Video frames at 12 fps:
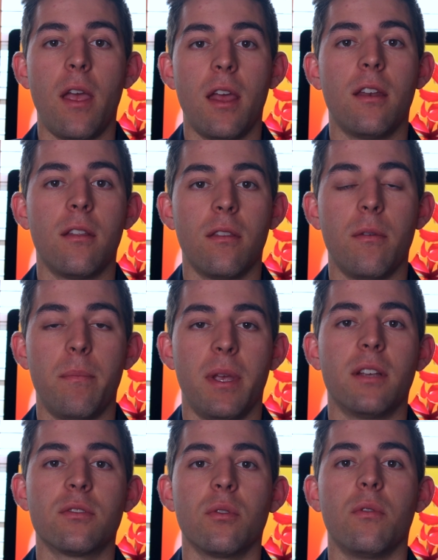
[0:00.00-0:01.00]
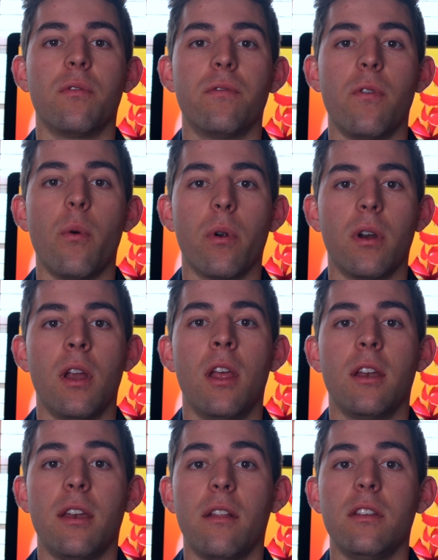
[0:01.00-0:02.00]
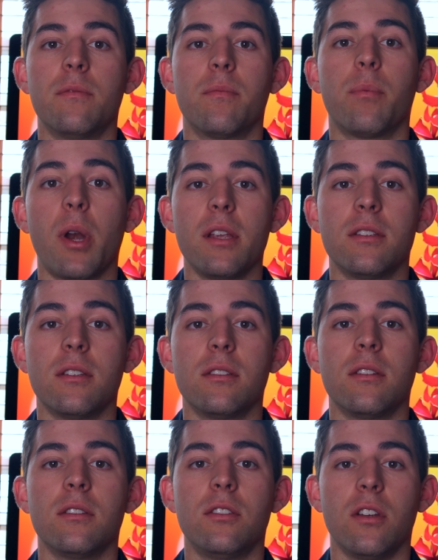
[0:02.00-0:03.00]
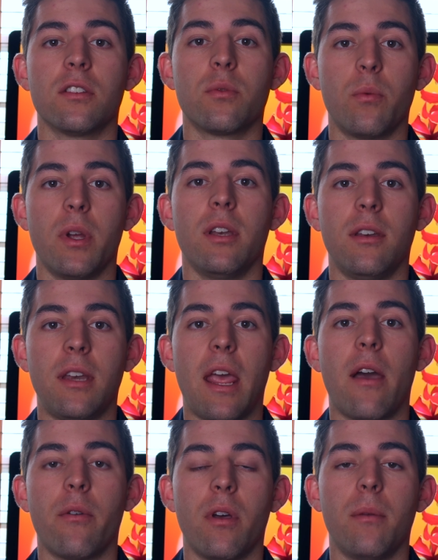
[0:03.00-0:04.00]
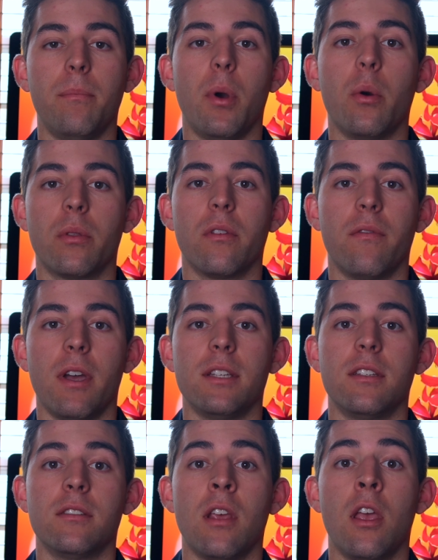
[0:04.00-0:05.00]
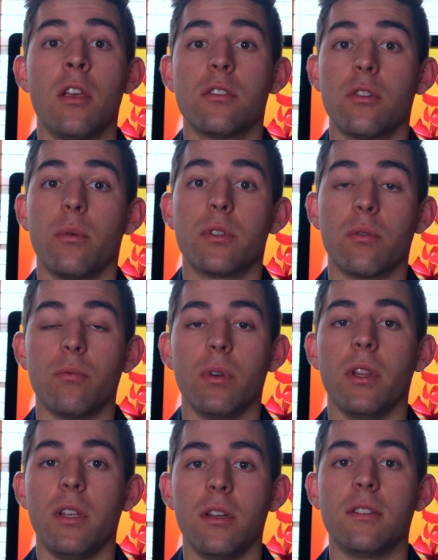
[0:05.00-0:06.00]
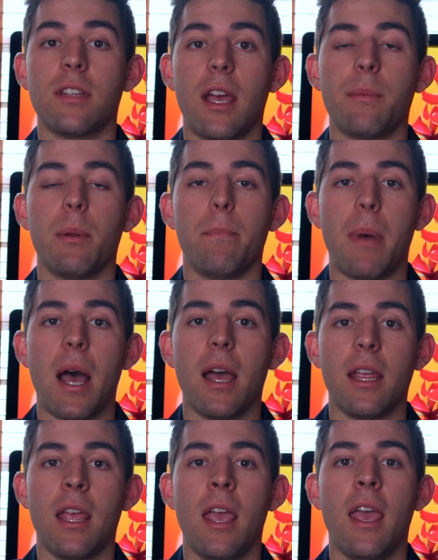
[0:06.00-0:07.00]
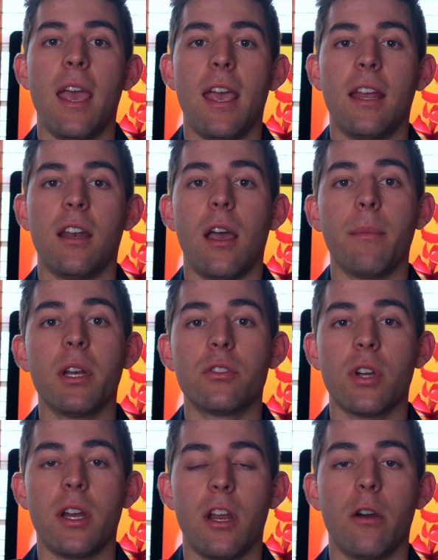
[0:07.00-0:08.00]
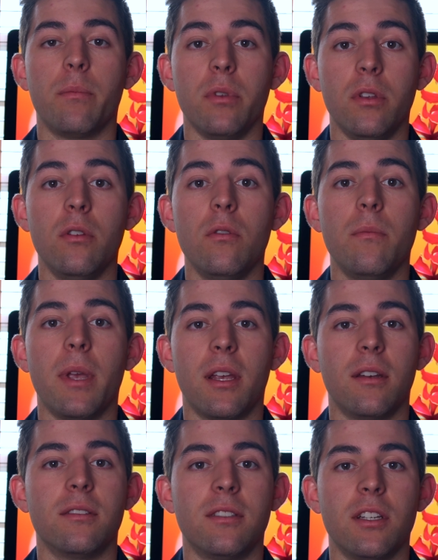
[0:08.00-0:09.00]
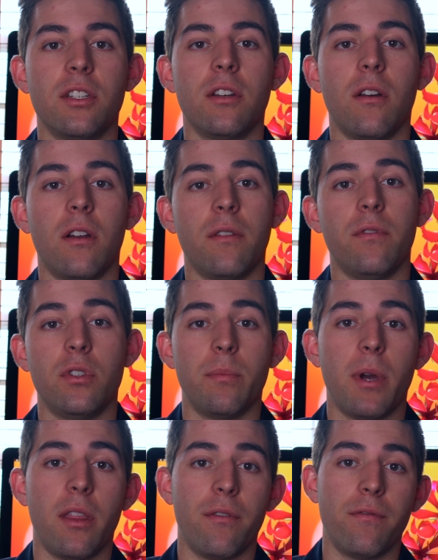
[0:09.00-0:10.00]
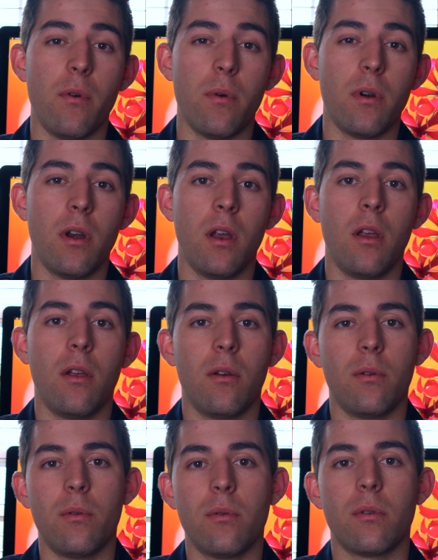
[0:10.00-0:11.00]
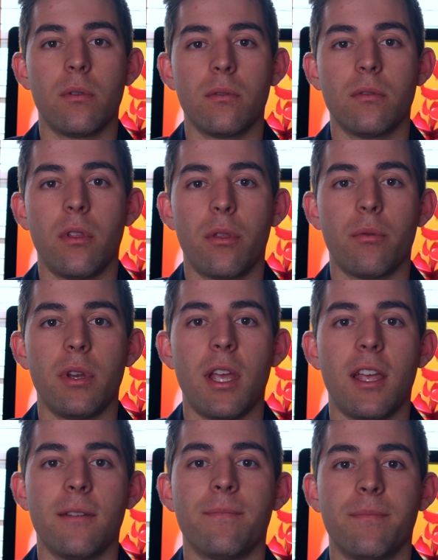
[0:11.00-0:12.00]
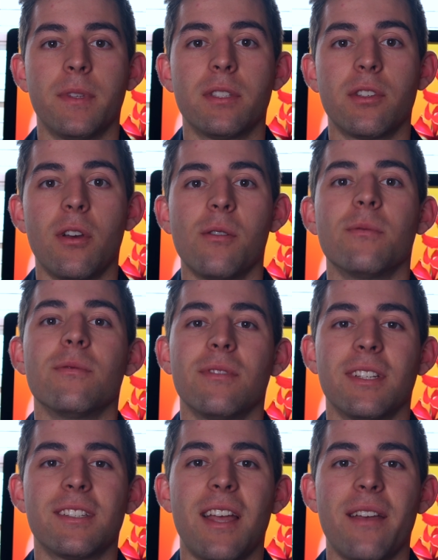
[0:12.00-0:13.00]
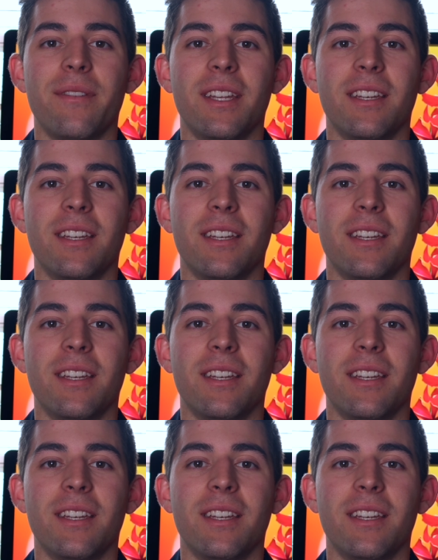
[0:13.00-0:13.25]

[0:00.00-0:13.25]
and the Pixel 4. Now these prices just went down on both devices, so it's a really good time to buy, and I'm going to try and help you make a decision on if you should buy the 4 or the 3a. So let's dive